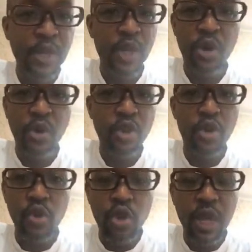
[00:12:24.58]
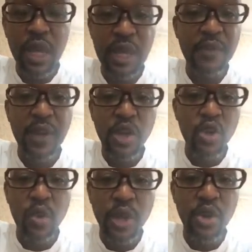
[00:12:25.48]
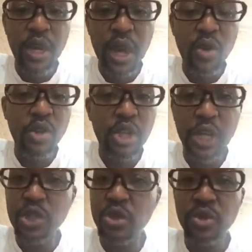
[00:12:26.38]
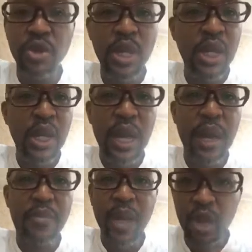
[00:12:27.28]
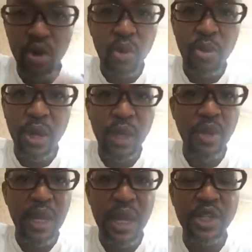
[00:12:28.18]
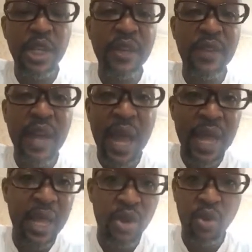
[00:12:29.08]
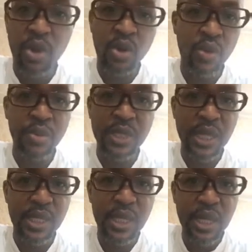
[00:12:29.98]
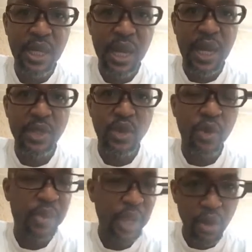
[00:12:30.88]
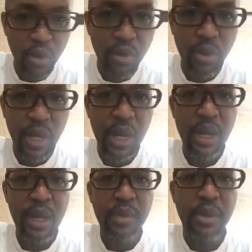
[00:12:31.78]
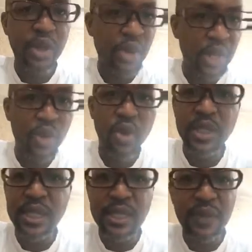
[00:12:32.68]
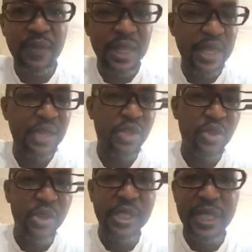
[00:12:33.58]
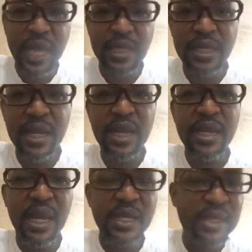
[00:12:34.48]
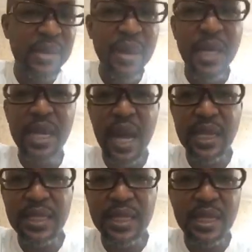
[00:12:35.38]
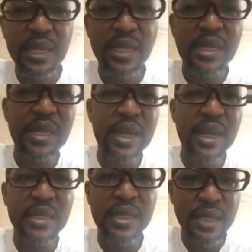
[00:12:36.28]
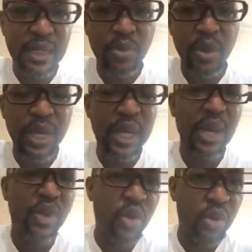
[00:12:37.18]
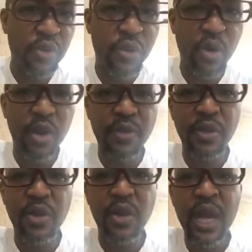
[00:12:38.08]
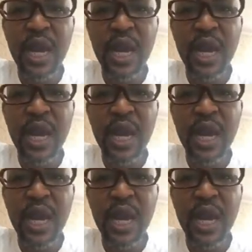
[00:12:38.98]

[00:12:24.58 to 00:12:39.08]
When you're now trying to pay your lobola, you can actually even hire a rural homestead to go pay your lobola. Bring your in-laws and stuff like that. You use nicely made huts and a setup where they can cook for all of you,